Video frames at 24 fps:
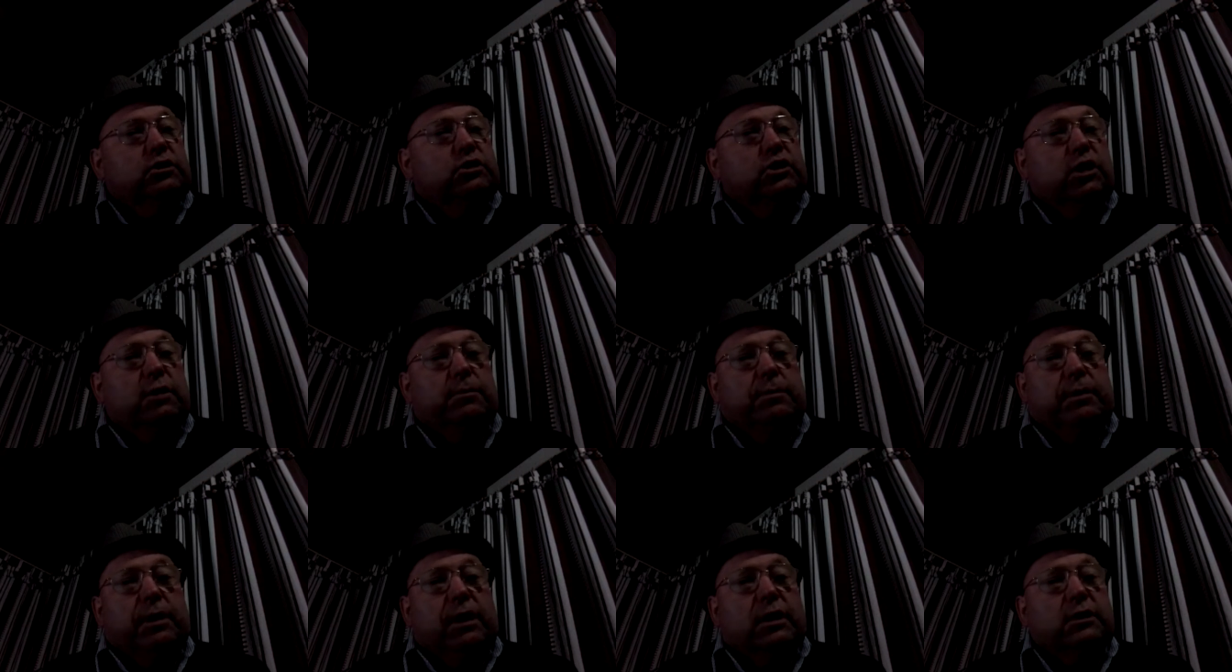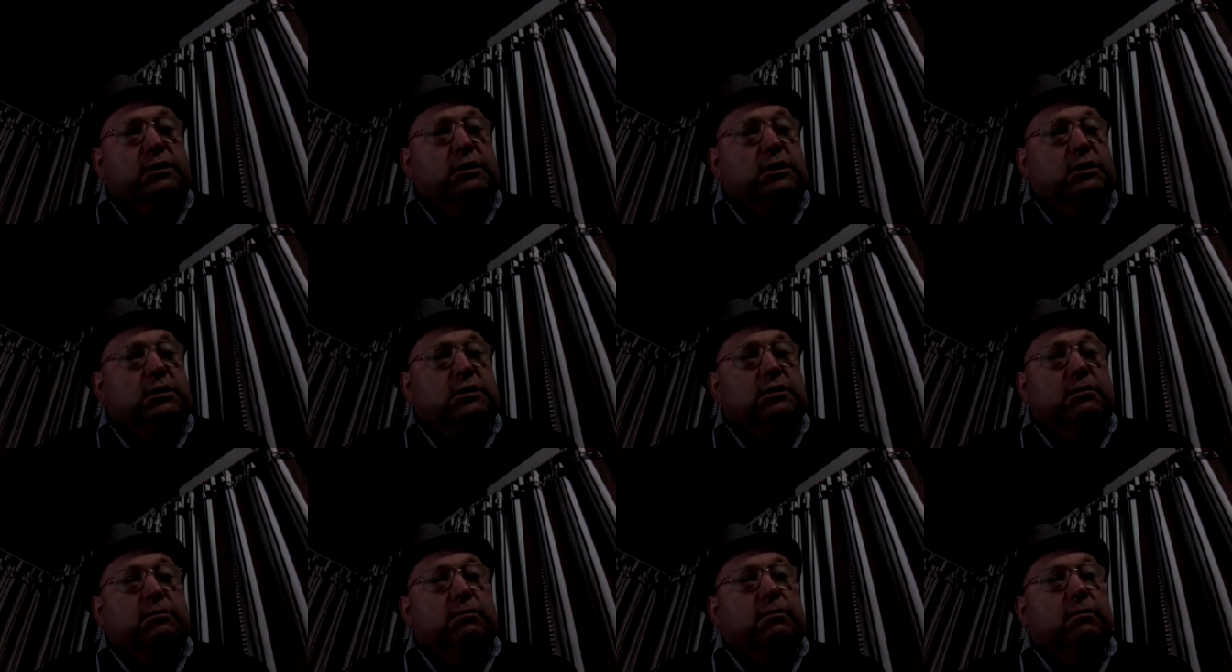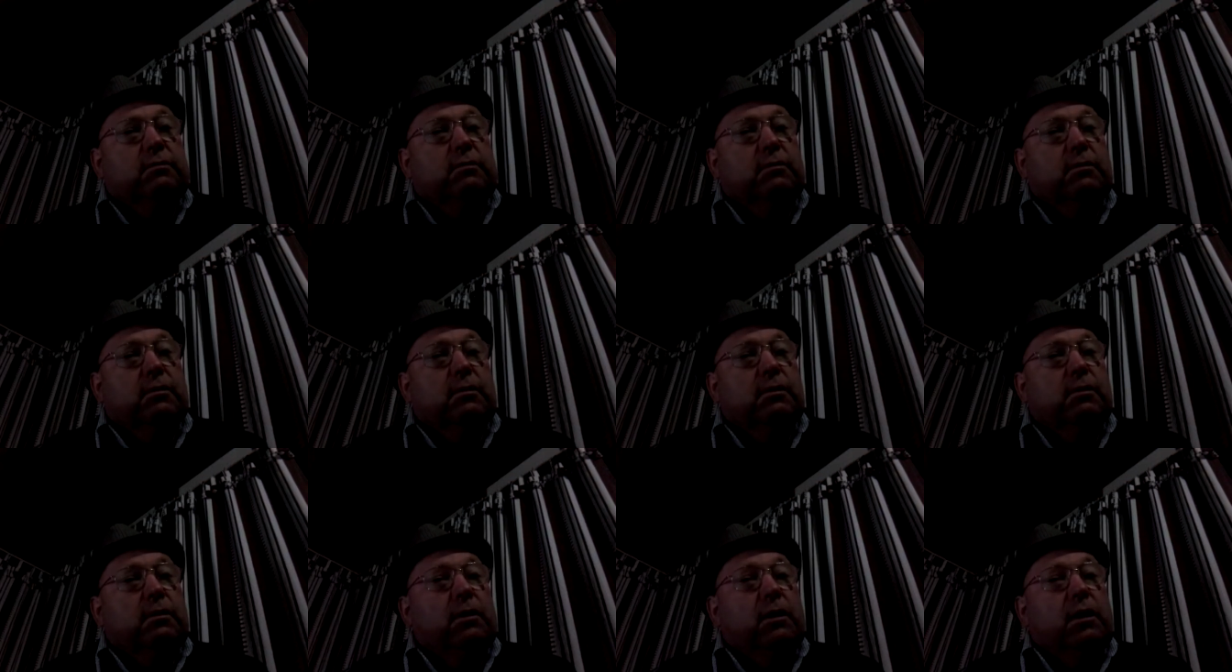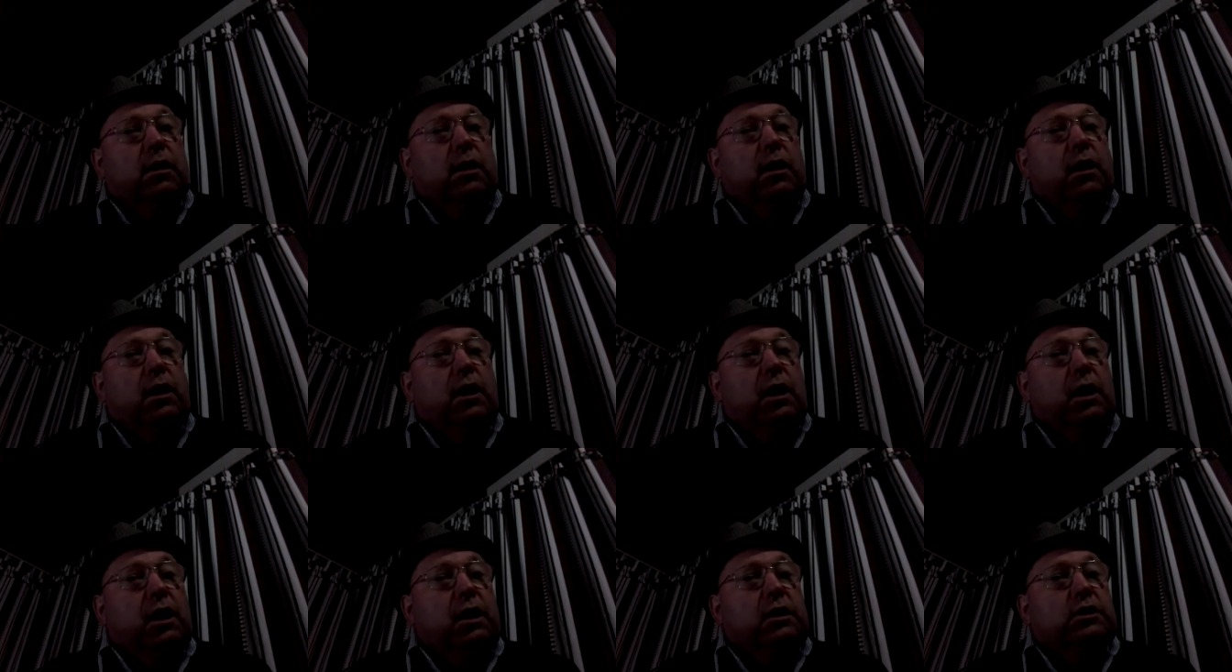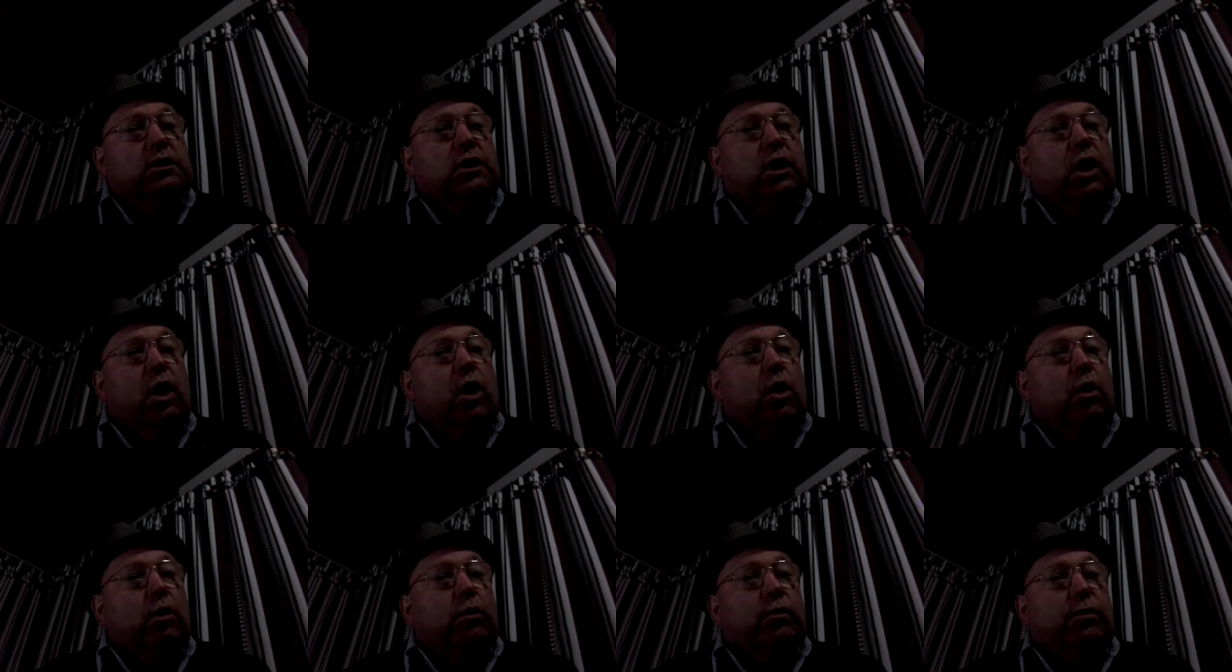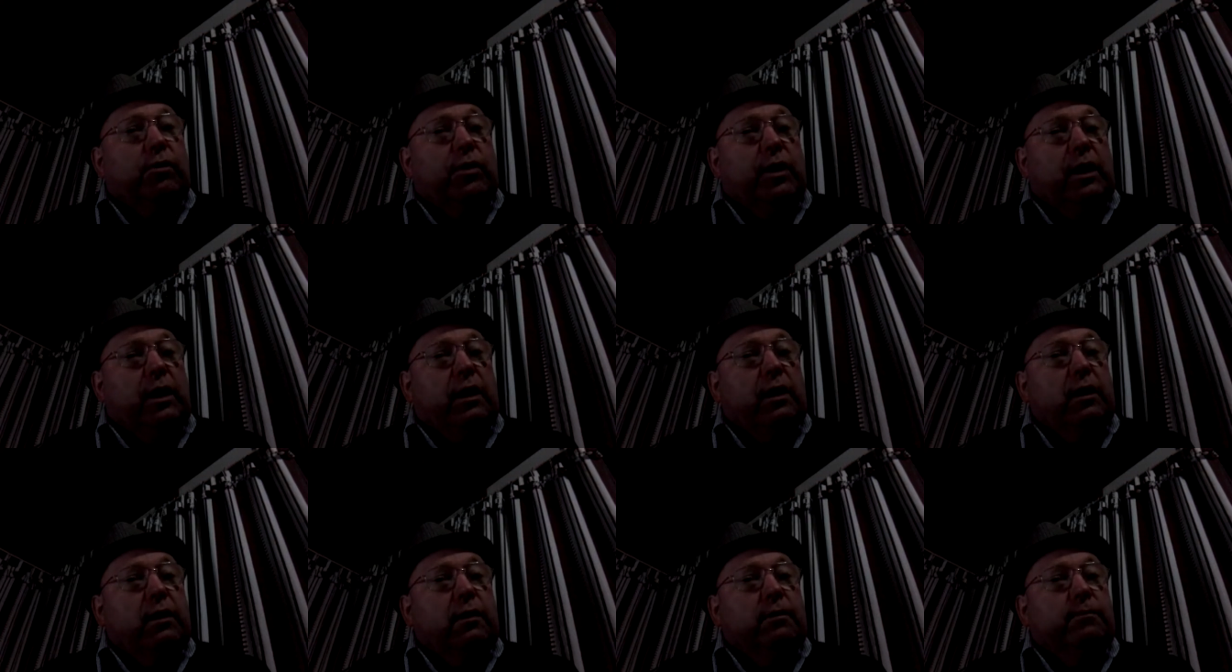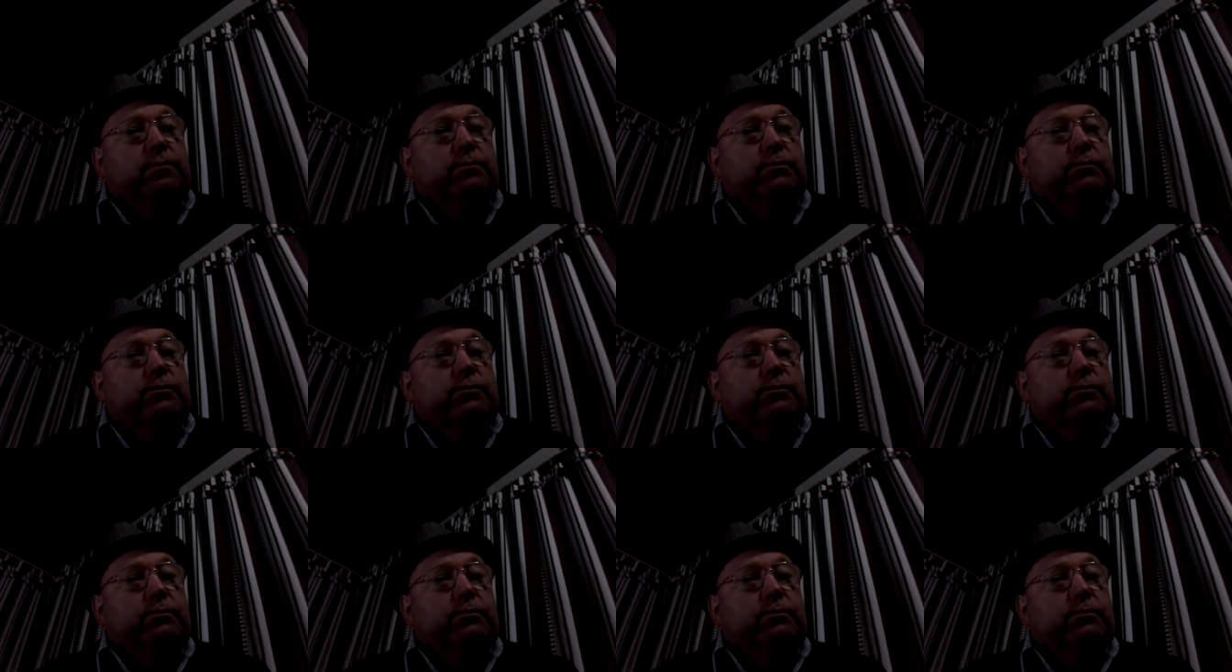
GPS is, a, is an old thing.